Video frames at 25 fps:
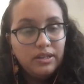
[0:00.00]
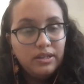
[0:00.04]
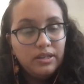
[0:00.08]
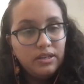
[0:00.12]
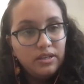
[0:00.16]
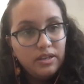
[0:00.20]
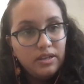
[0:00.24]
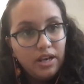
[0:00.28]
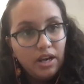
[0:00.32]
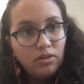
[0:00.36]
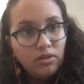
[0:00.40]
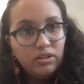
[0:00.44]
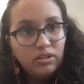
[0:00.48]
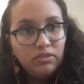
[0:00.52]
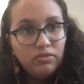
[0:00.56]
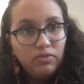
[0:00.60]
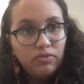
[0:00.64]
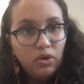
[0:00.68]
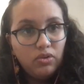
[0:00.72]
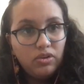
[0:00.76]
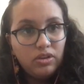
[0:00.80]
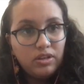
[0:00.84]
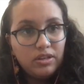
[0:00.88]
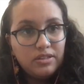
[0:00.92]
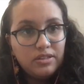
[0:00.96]
narrowly
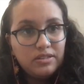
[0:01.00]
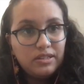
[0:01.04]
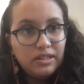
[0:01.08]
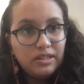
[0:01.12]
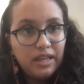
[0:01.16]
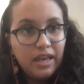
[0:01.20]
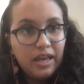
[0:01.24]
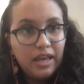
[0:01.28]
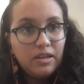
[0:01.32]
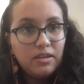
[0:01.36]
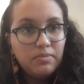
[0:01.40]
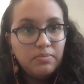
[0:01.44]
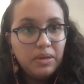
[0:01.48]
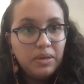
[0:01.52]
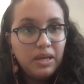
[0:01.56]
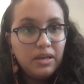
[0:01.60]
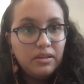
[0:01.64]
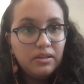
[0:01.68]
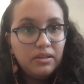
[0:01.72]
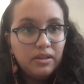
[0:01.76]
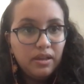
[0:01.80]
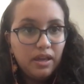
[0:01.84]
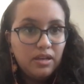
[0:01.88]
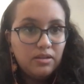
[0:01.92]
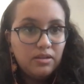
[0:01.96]
focused lead
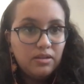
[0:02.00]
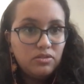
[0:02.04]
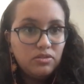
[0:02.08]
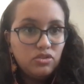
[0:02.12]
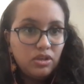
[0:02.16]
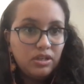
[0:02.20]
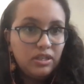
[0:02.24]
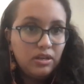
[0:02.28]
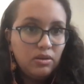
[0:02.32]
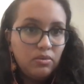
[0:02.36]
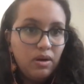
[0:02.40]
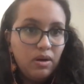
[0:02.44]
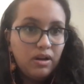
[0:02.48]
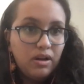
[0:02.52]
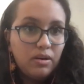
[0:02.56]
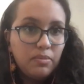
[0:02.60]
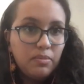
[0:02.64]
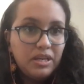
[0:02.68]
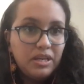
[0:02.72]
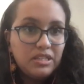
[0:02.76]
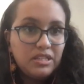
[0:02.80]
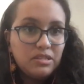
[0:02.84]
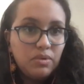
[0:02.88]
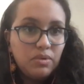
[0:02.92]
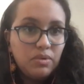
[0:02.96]
drinking
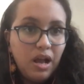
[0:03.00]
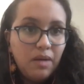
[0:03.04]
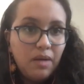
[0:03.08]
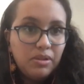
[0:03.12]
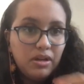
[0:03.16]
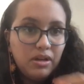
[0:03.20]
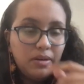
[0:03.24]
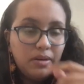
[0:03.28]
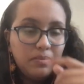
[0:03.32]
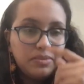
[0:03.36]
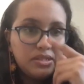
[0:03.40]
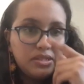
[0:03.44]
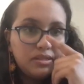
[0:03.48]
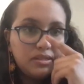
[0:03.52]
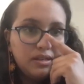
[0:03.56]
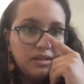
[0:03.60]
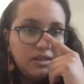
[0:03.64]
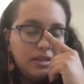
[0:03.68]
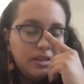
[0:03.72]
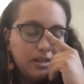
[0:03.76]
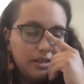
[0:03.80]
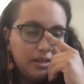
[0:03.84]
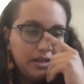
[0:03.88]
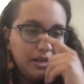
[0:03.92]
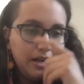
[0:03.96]
water-based problems,
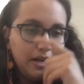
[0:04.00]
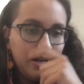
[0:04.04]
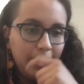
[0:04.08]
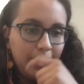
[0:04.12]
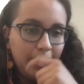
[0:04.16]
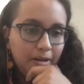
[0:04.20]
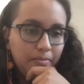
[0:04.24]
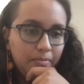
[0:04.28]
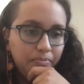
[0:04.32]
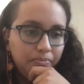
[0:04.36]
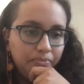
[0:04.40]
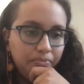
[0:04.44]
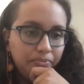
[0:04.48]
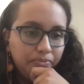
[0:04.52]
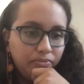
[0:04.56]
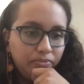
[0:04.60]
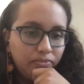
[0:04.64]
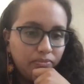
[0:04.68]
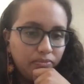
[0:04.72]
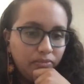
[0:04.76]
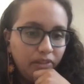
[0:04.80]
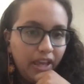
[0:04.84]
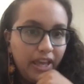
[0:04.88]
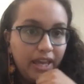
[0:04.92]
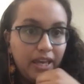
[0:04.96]

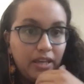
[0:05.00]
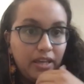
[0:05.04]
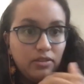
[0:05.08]
and